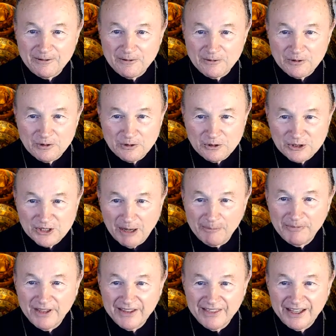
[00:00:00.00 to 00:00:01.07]

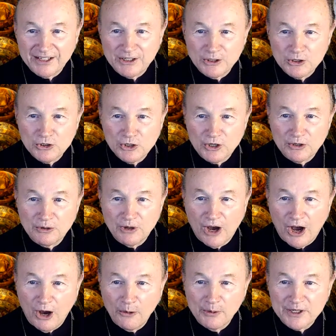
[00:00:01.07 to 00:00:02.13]
something that you should
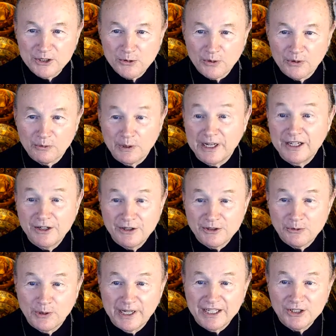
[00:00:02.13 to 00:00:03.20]
always,
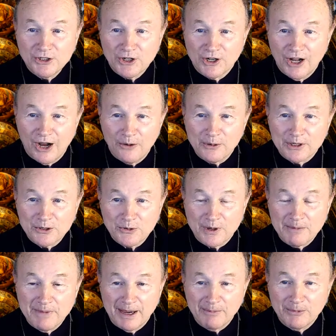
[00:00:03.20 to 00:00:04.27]
we should always
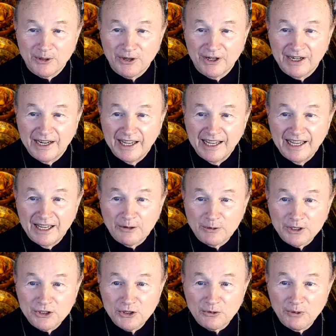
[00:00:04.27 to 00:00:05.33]
remember. We
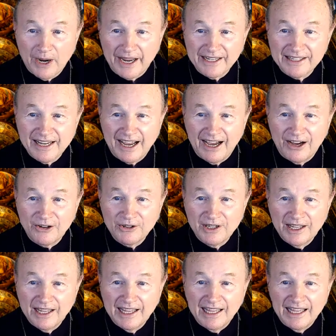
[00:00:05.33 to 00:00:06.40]
should write down,
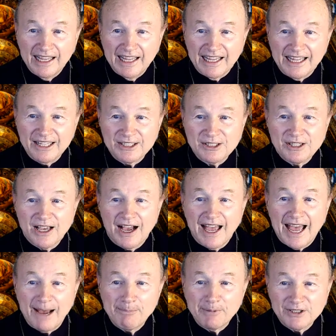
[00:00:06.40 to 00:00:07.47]
it's
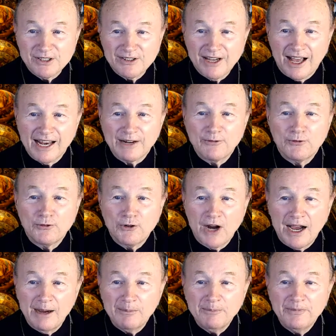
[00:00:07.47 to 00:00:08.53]
apostolic,
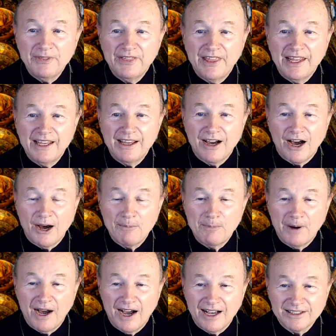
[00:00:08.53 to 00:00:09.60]
from the
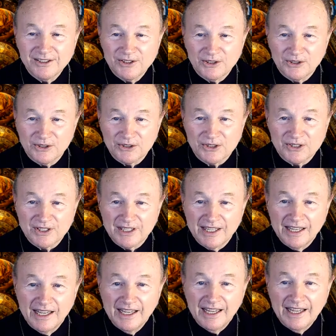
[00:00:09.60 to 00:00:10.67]
apostles.
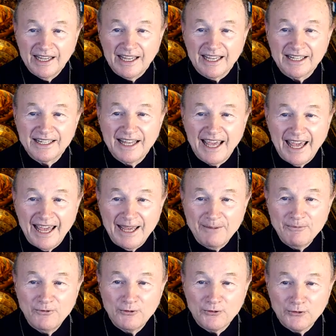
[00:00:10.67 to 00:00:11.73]
It came
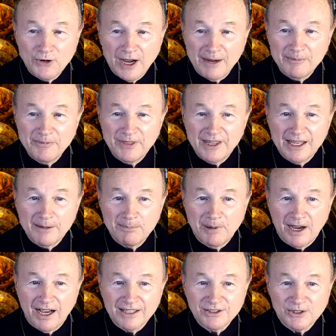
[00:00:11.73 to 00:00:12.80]
from the
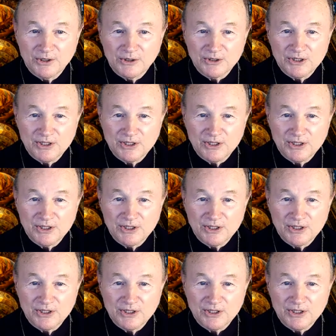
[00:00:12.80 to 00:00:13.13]
apostles.